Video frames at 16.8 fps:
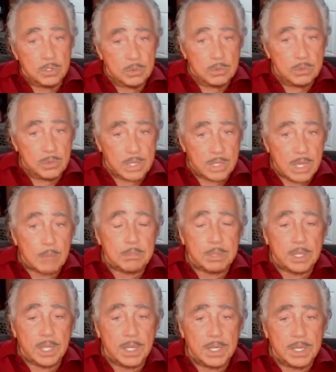when our
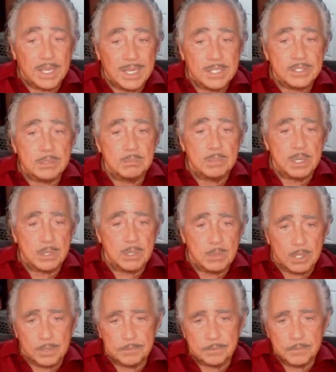planning is
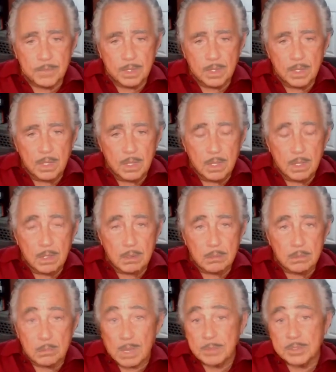minimal.
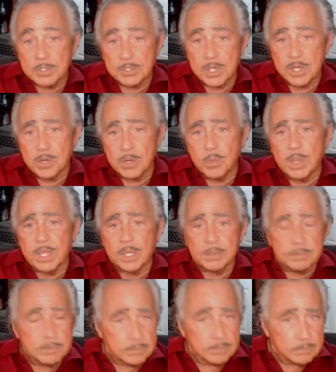We might decide to wing
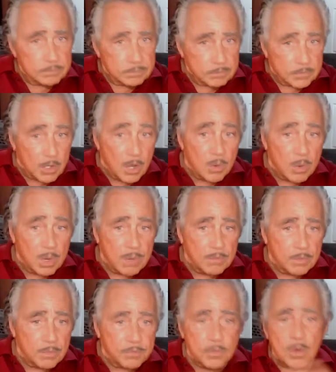it, go wherever
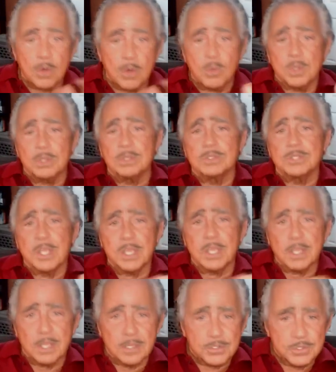the four winds take
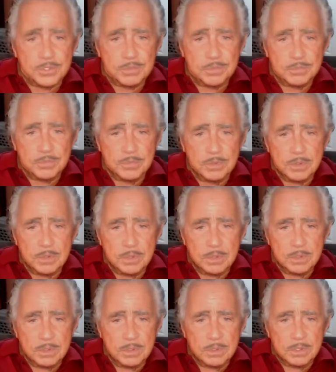us,
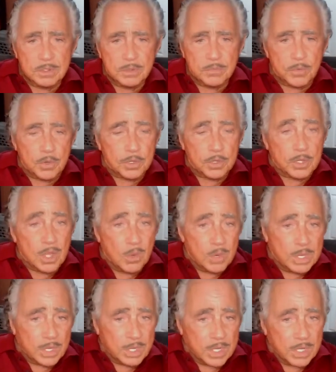
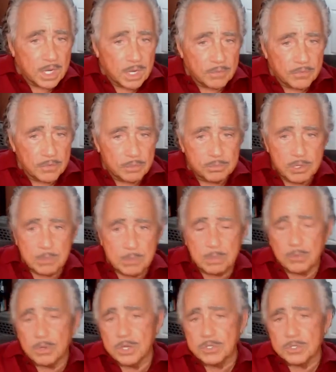foregoing careful
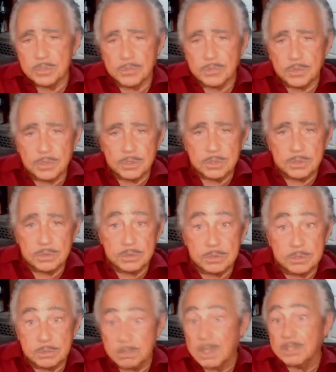preparation for
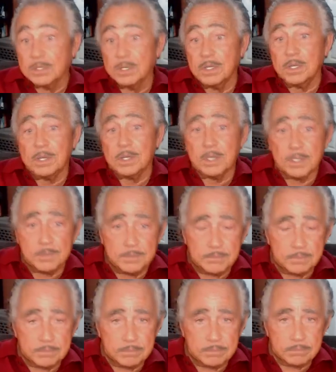spontaneity.
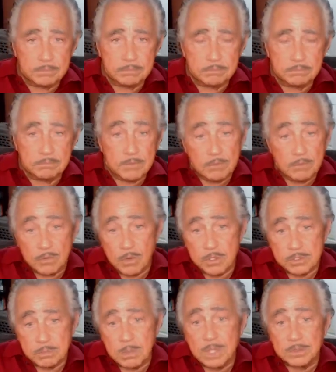Of
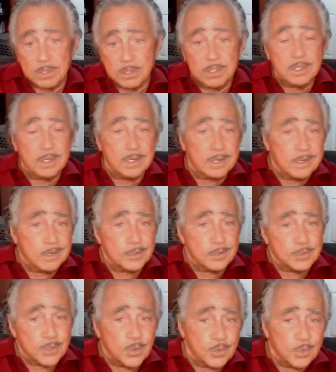course, spontaneity in
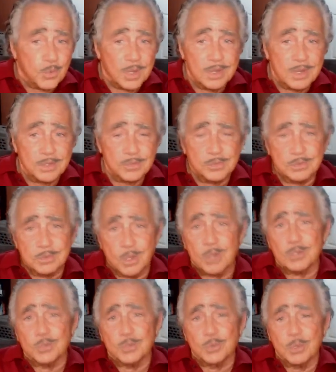its own way is
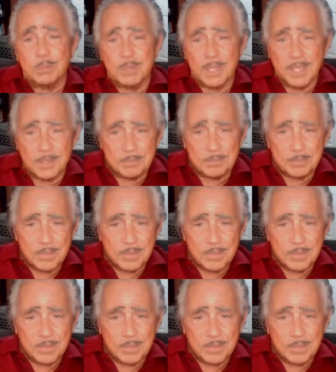also a plan.